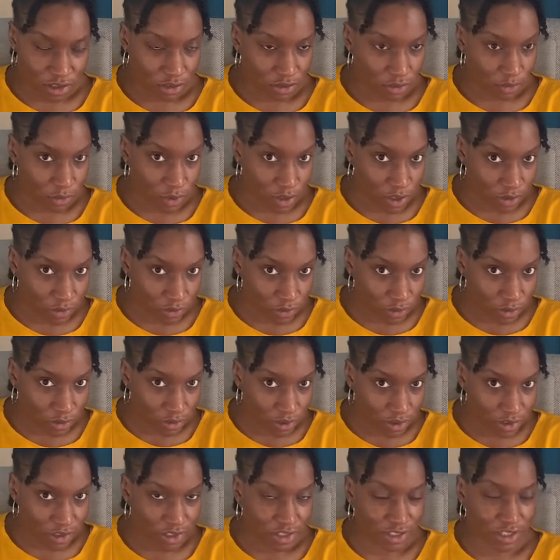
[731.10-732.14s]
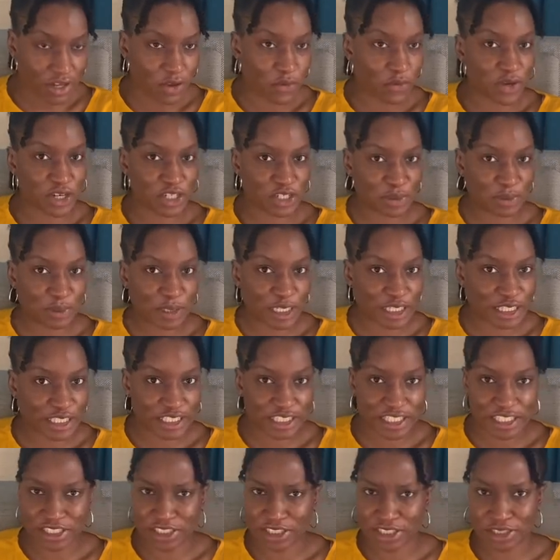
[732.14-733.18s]
What? She's like, where's your mask?
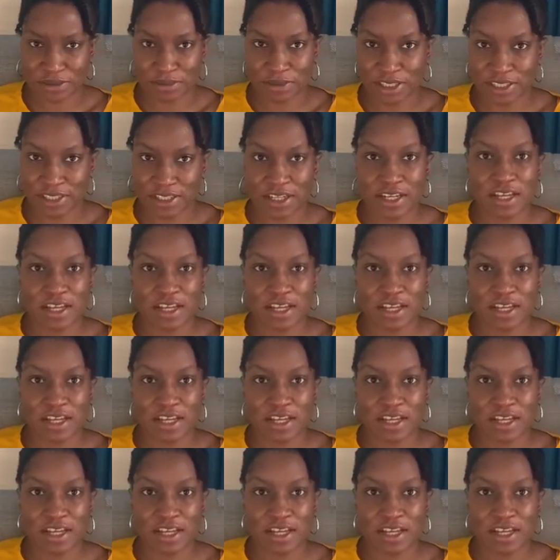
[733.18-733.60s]
Excuse me?